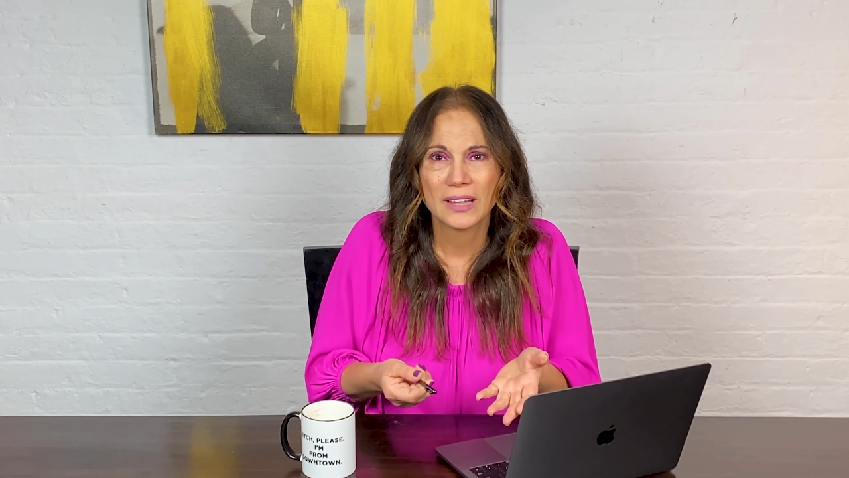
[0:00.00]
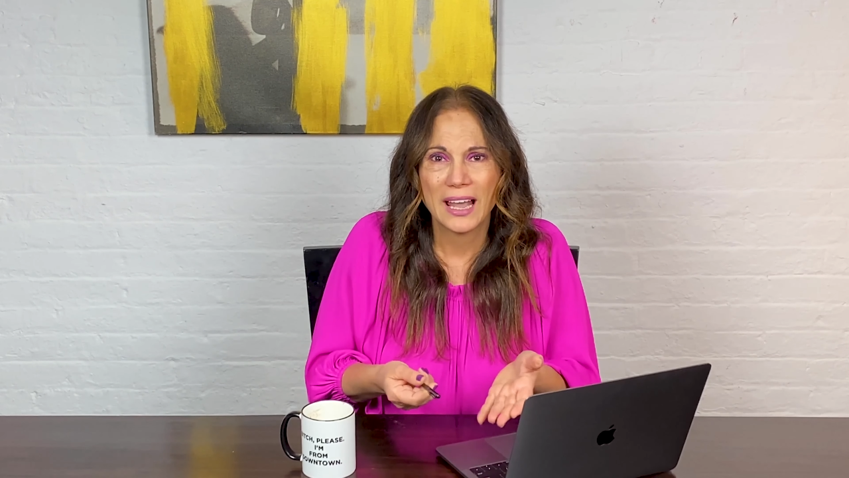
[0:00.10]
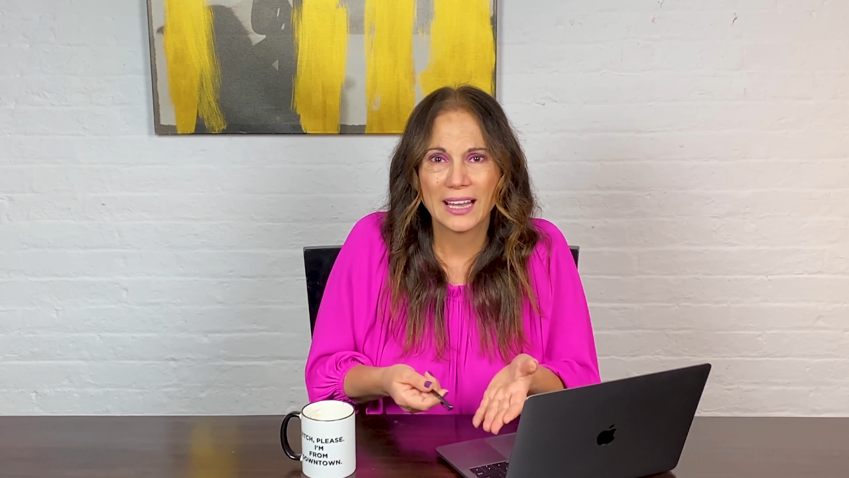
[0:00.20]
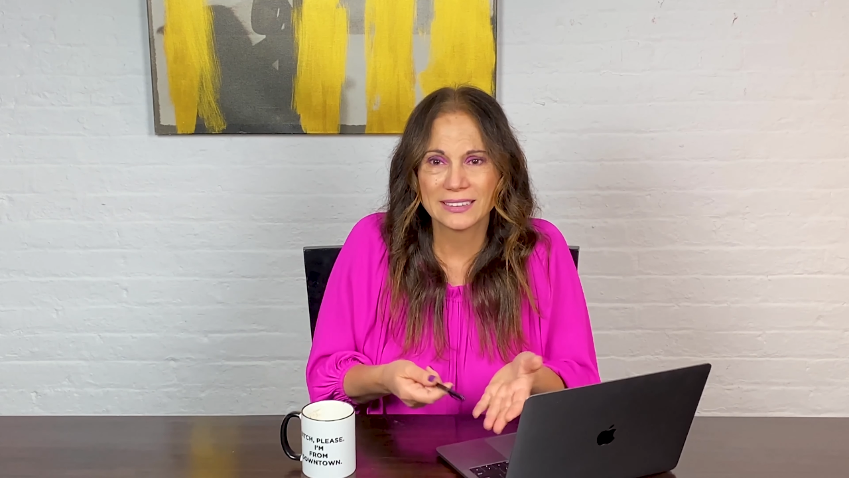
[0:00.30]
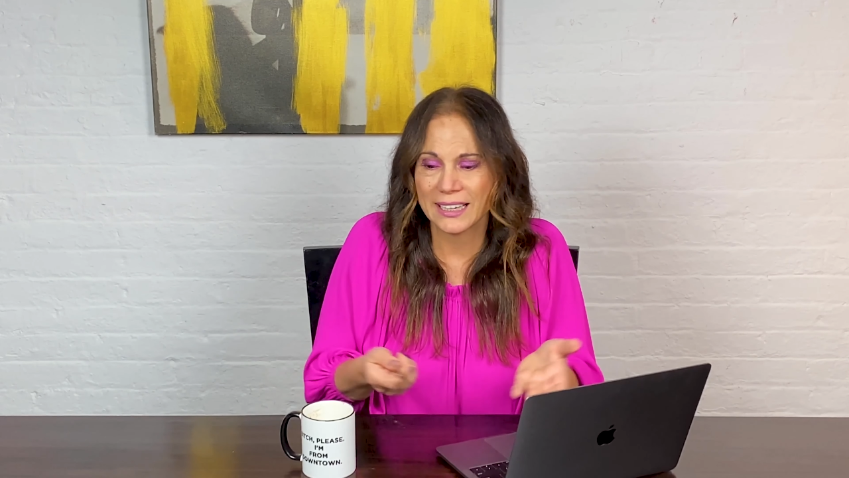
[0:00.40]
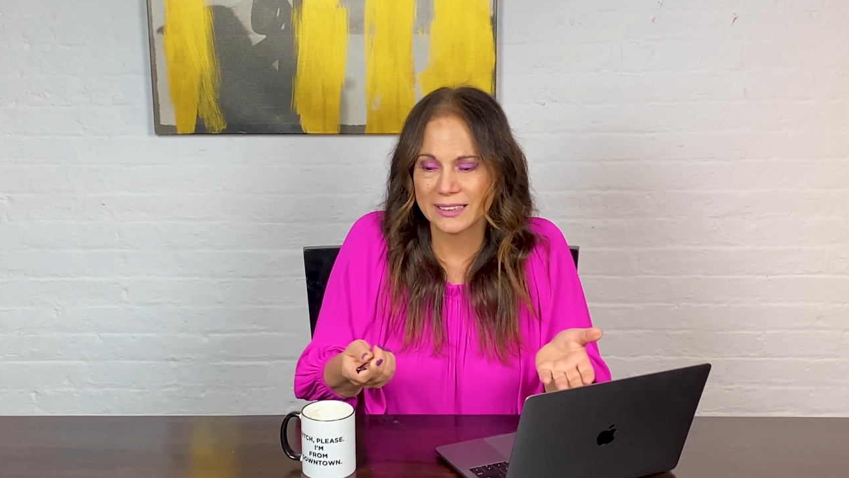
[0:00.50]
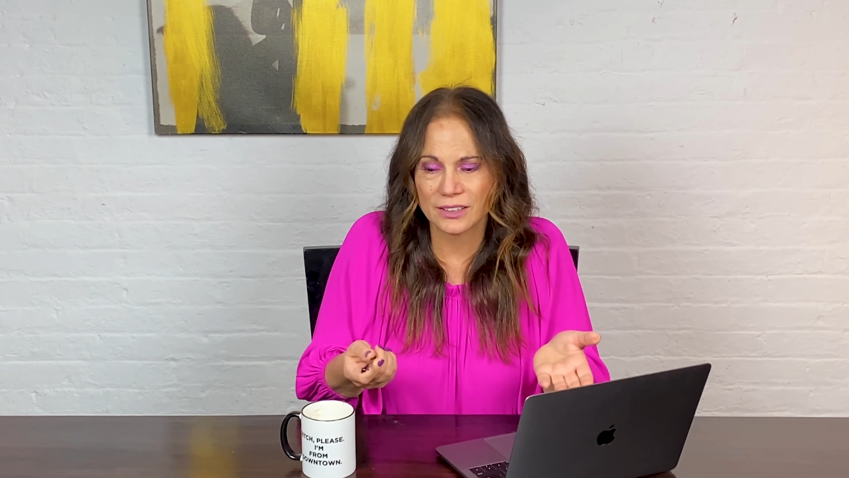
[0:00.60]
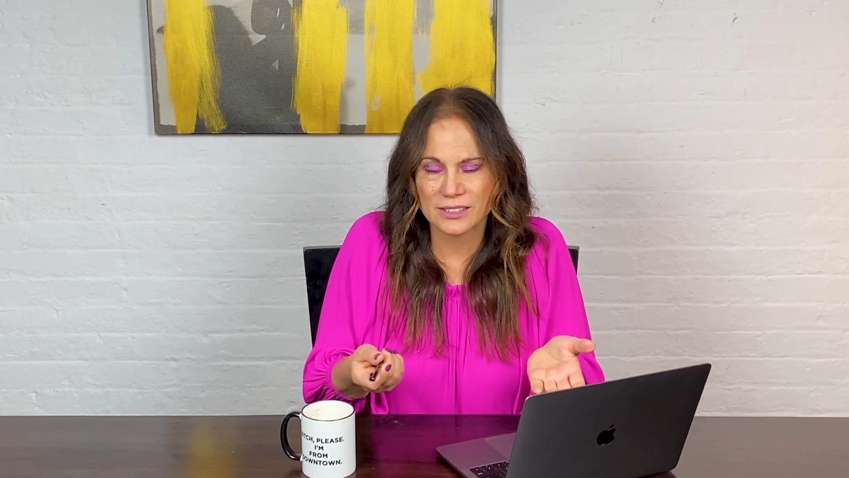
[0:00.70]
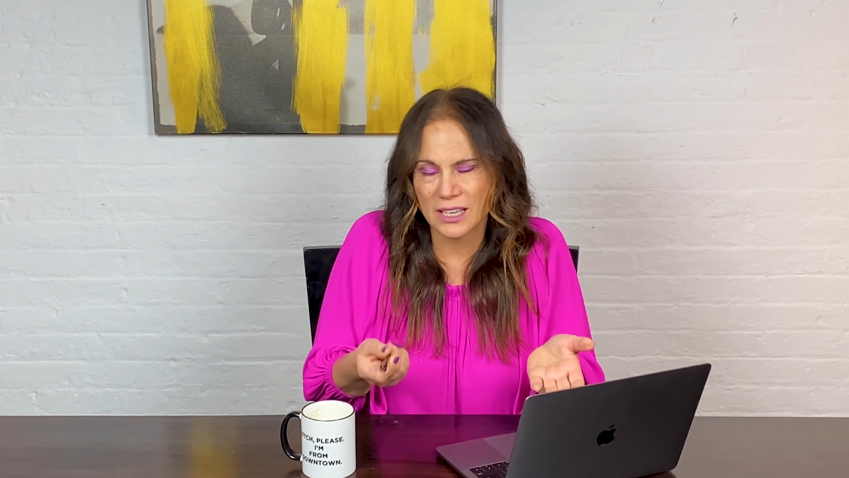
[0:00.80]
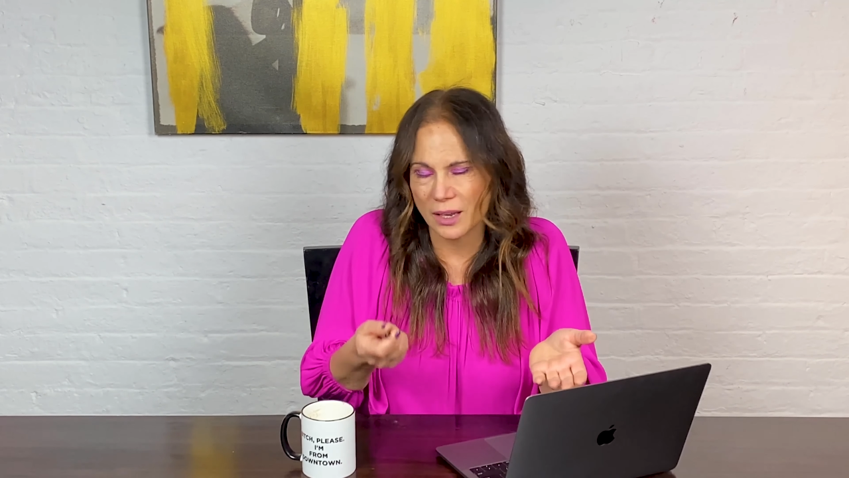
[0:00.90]
and like
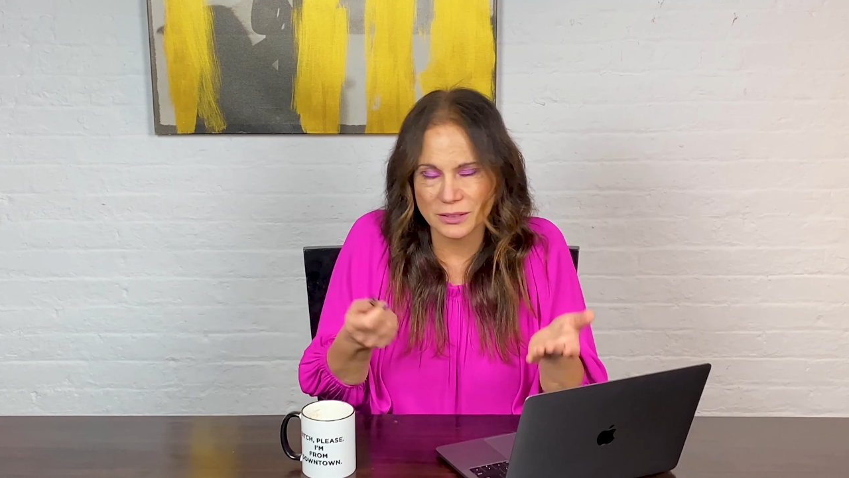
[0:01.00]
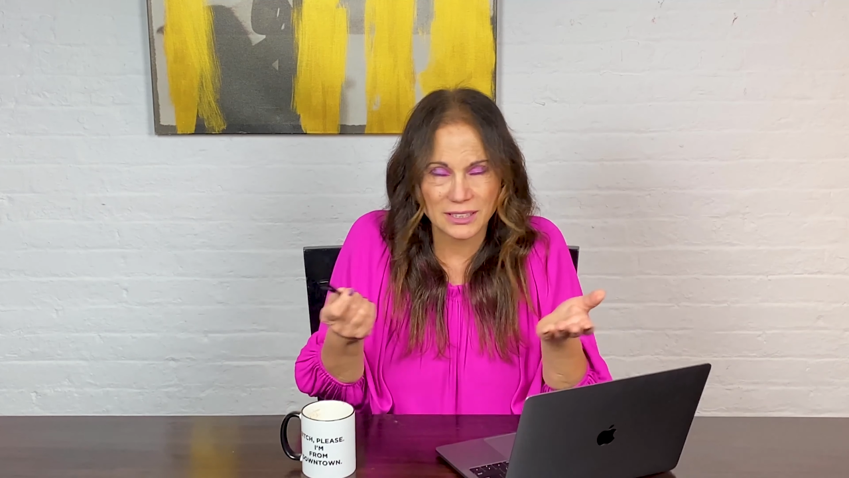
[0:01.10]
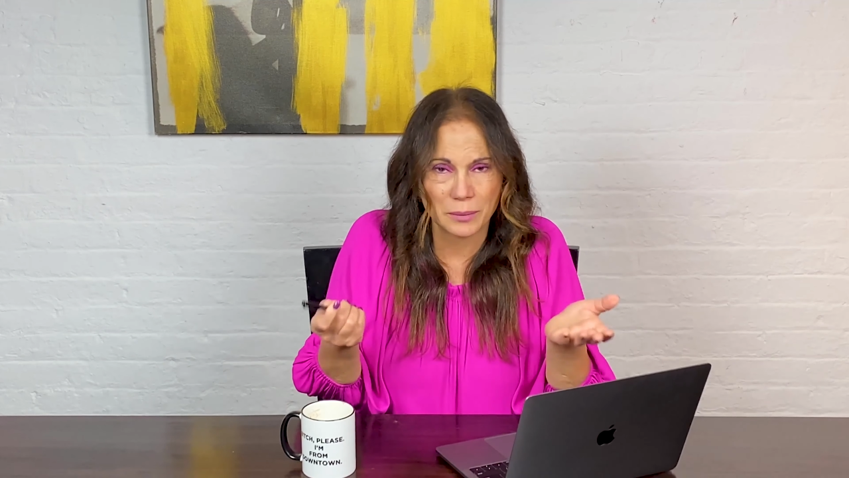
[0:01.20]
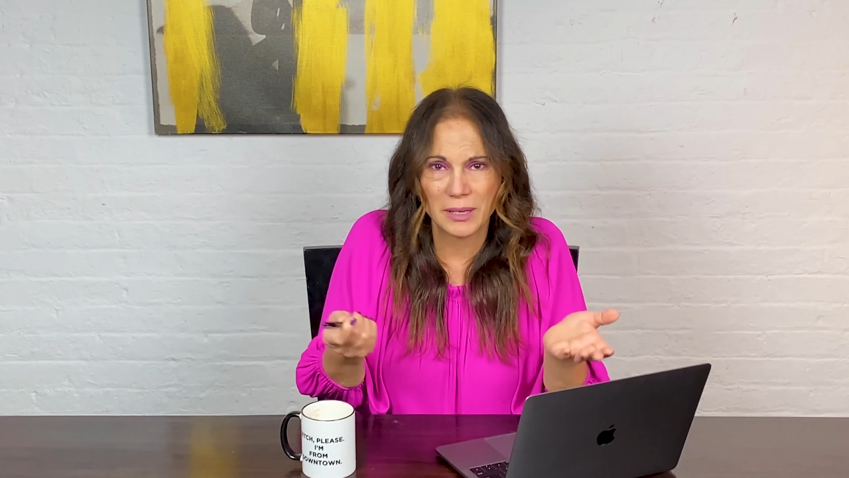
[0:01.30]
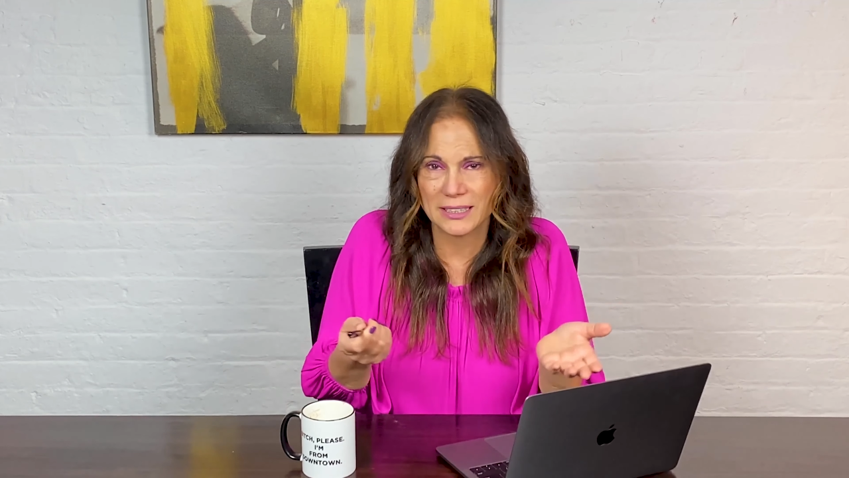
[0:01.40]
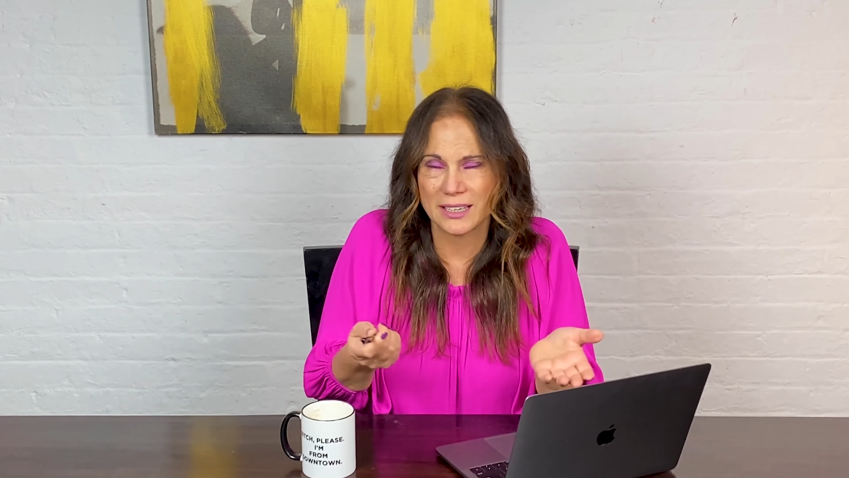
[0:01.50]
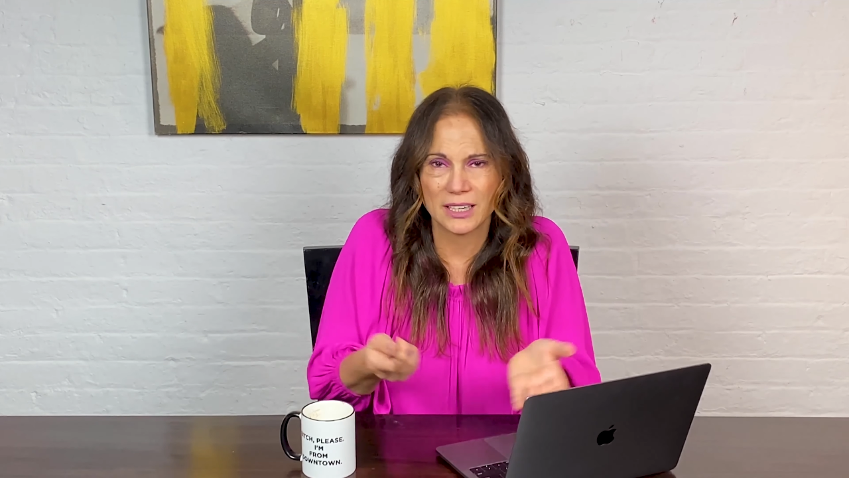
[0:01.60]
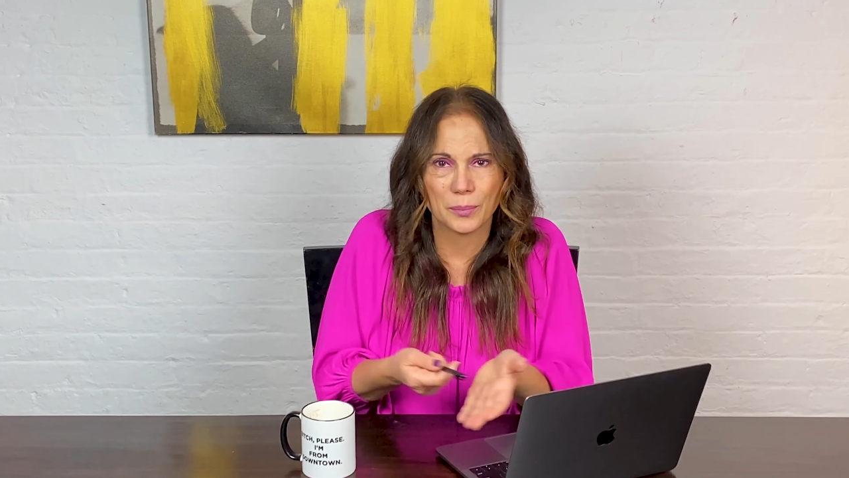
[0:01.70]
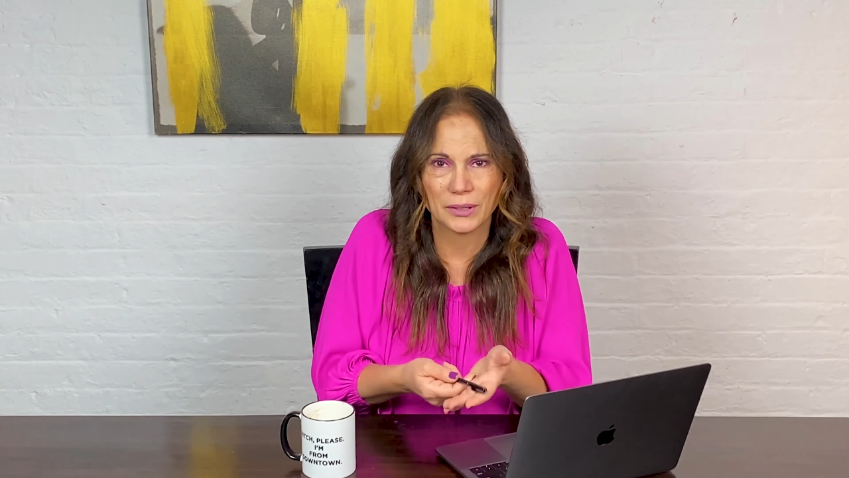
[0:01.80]
there's, I'm just like making it up.